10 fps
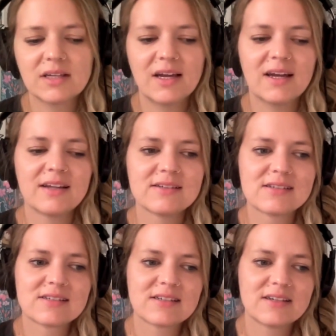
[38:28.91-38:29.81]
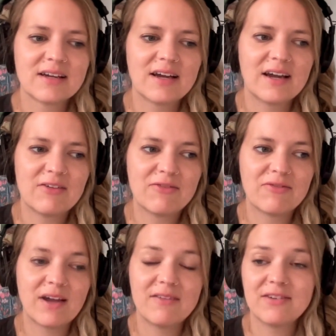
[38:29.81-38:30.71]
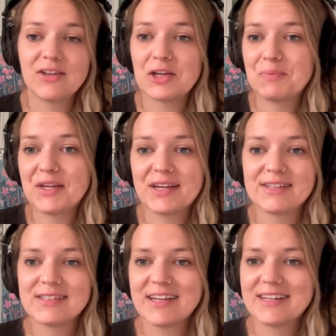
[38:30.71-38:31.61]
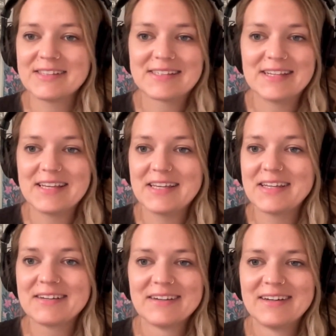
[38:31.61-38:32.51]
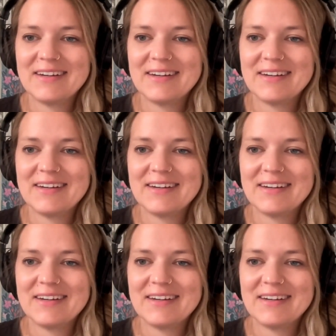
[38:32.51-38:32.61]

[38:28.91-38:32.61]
And I feel like because I can see